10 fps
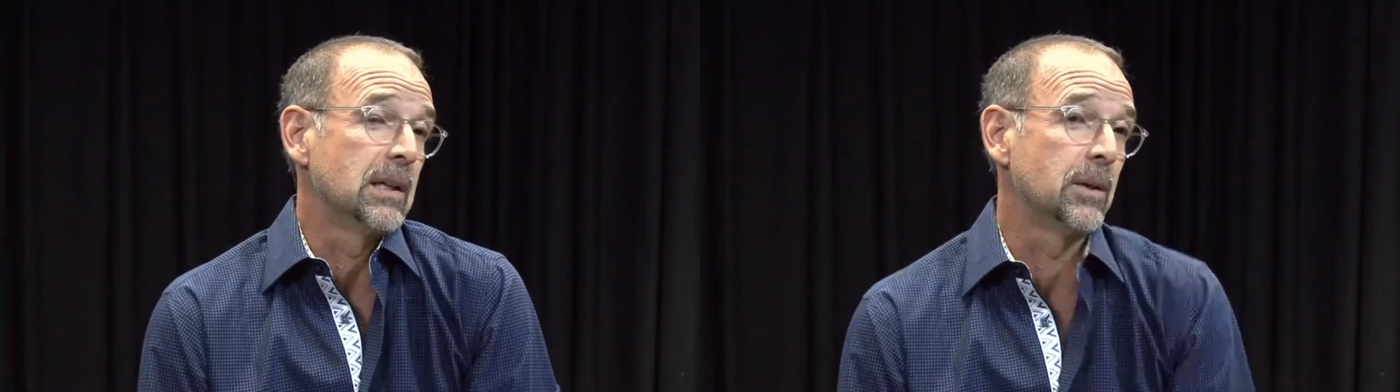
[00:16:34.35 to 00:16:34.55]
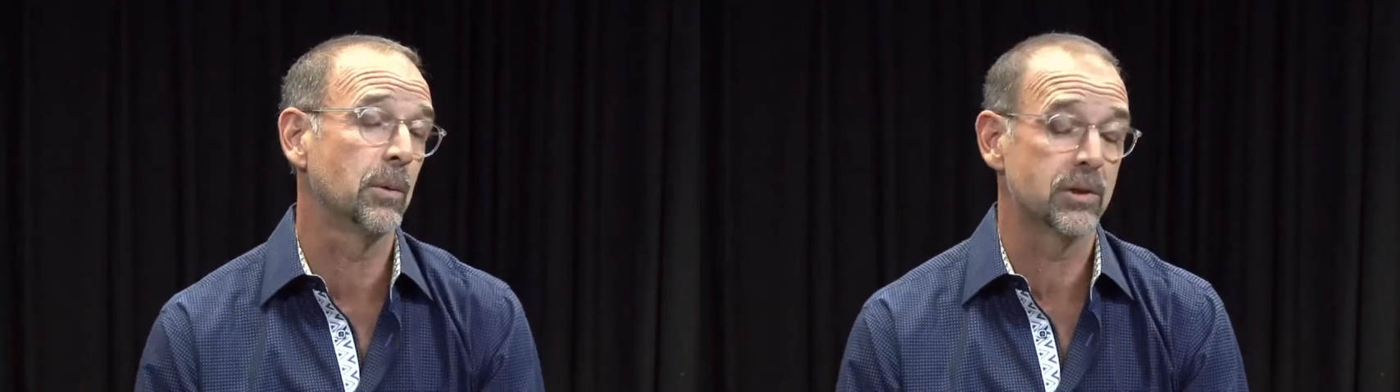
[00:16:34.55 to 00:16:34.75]

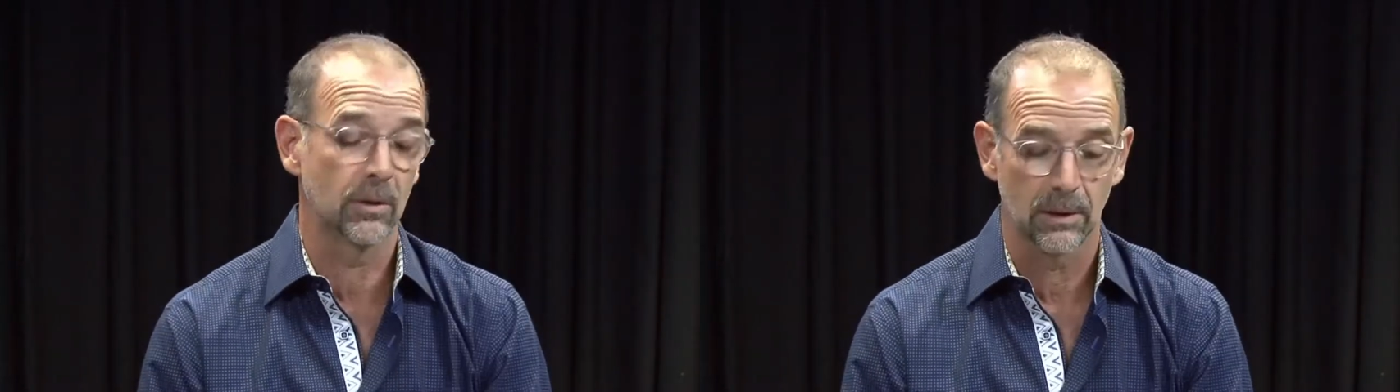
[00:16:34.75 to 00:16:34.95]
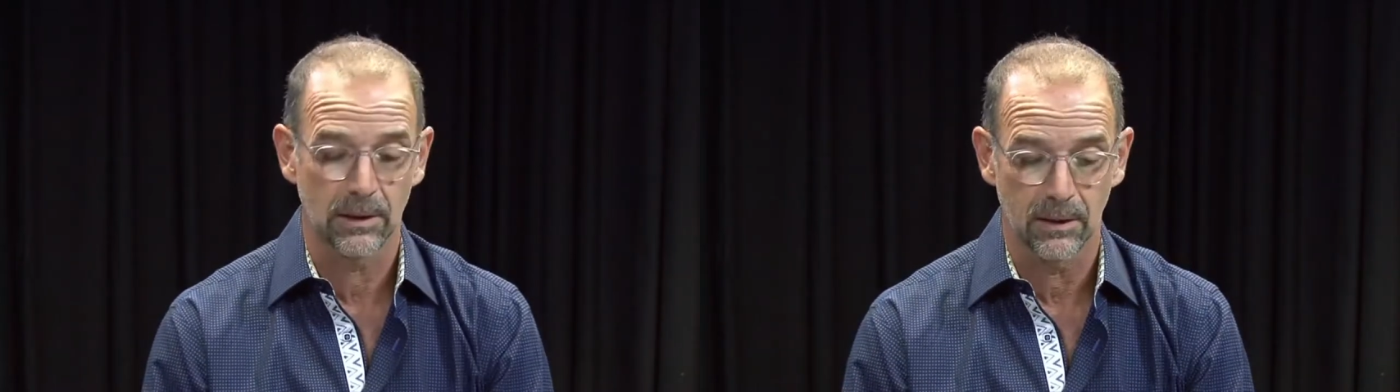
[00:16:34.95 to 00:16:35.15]
really
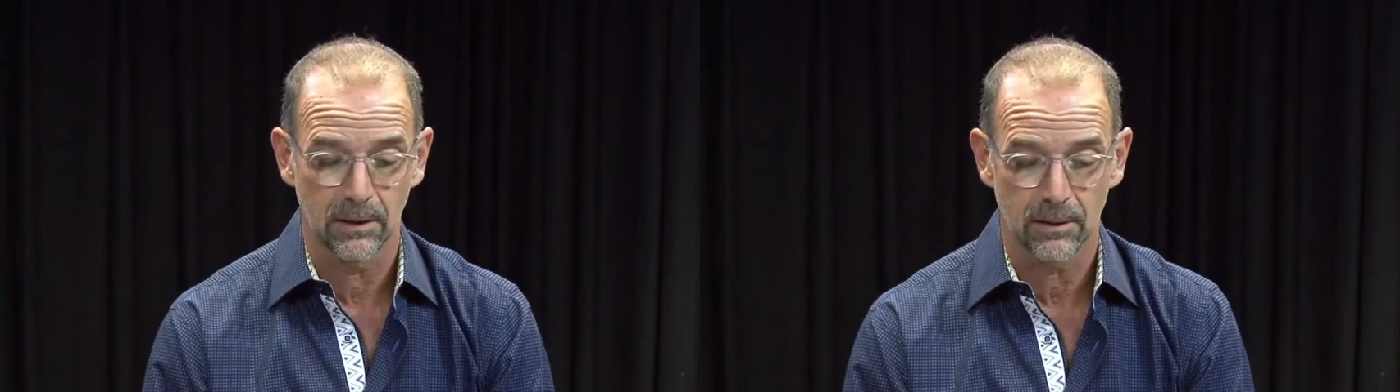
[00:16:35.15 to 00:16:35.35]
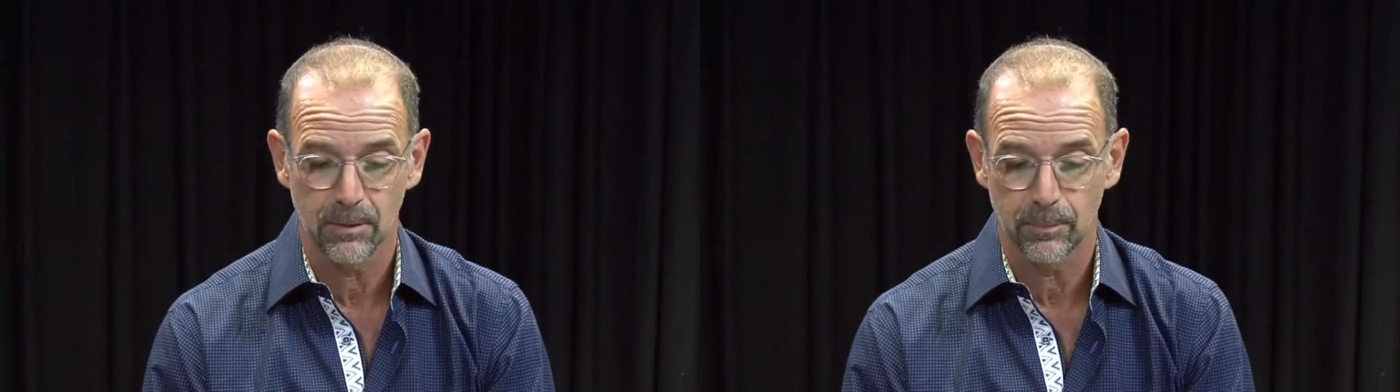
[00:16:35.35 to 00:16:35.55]
what you're
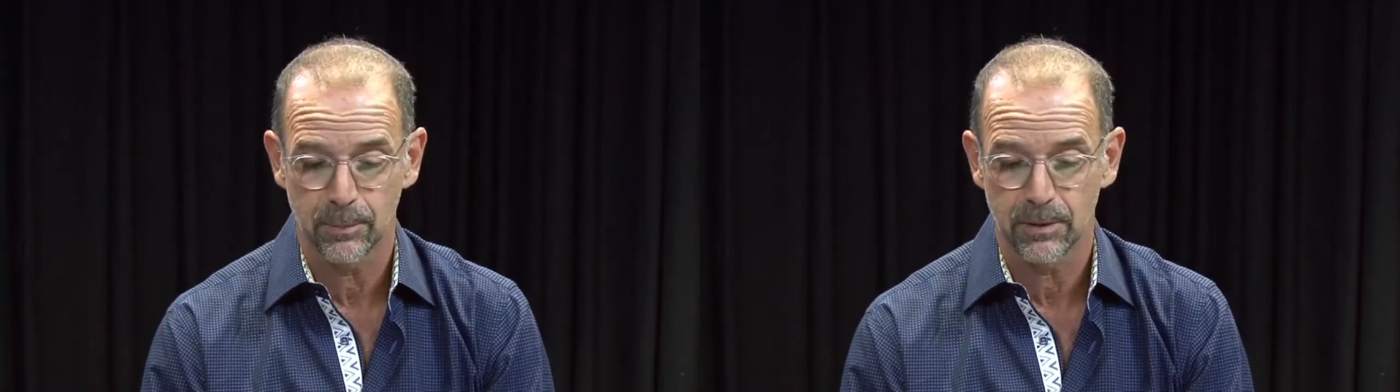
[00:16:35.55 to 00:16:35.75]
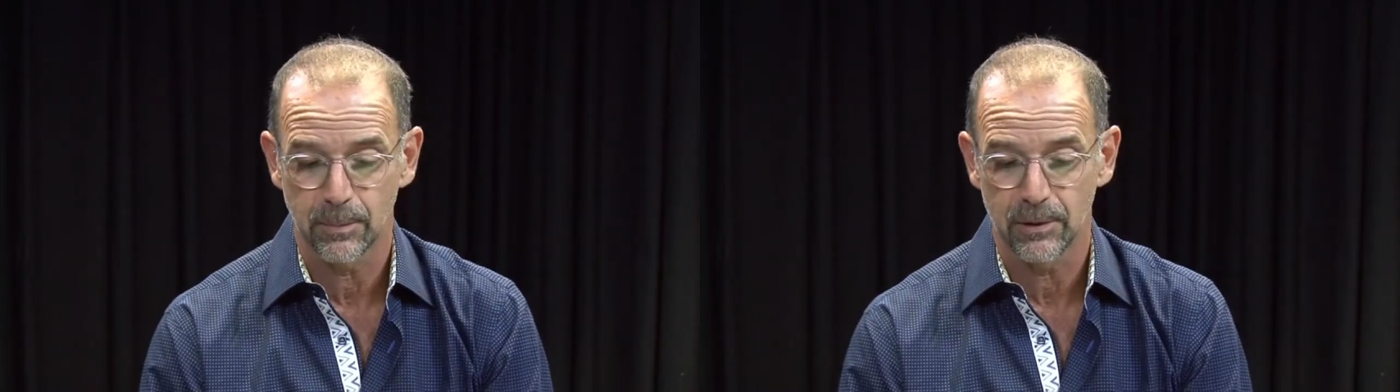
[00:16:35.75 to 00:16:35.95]
looking to
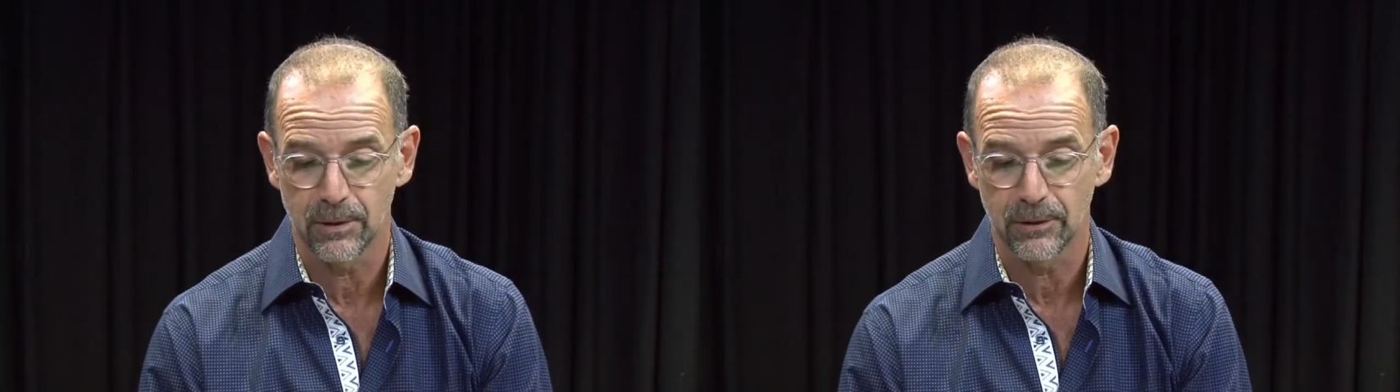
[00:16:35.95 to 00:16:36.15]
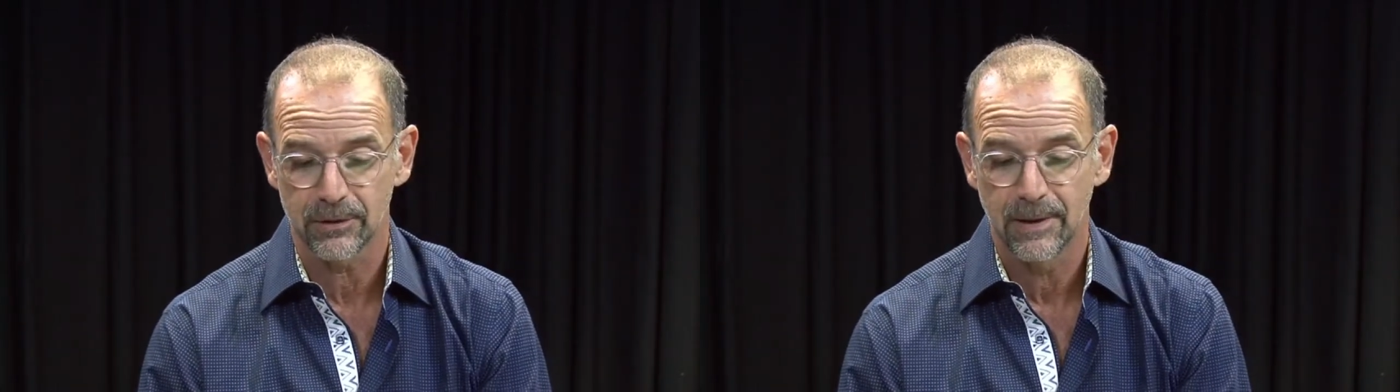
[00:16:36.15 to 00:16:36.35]
to
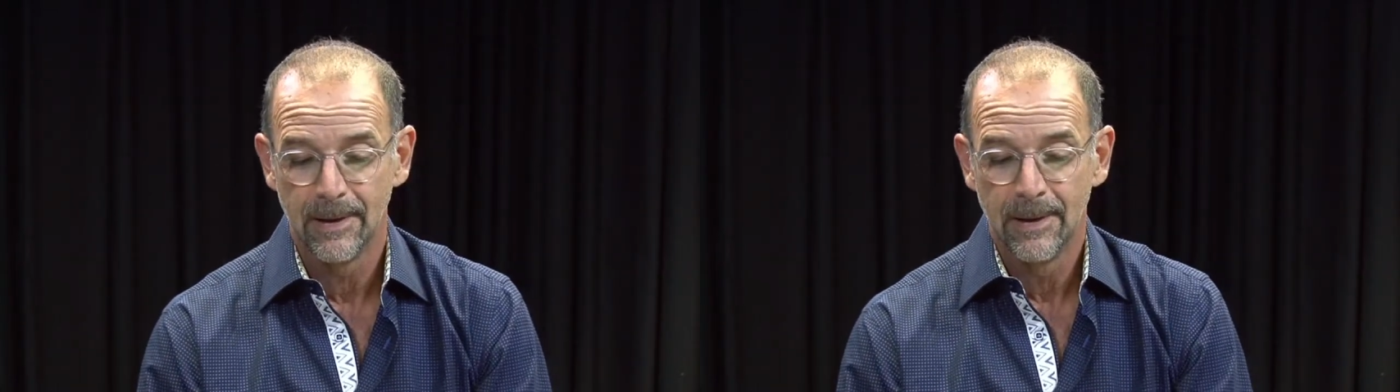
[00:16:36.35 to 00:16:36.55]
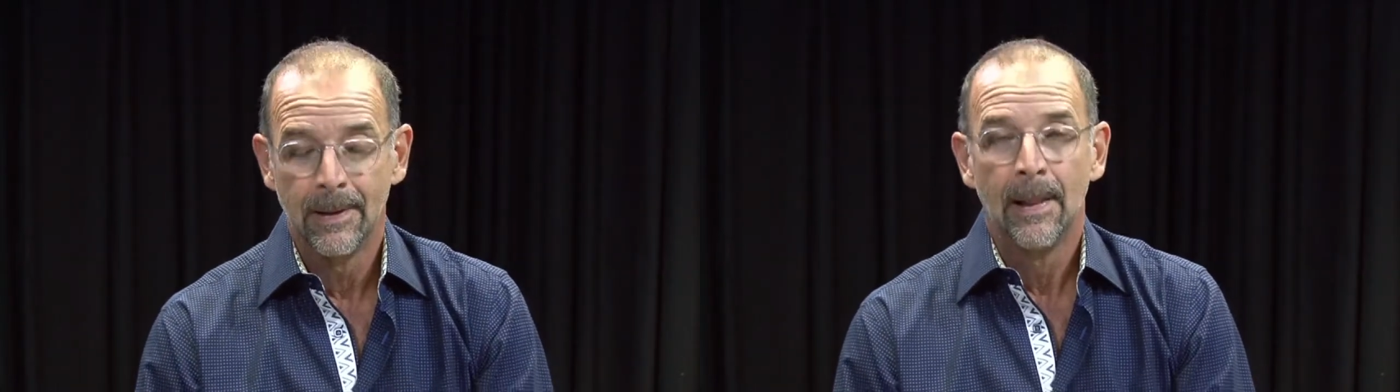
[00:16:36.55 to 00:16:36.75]
produce.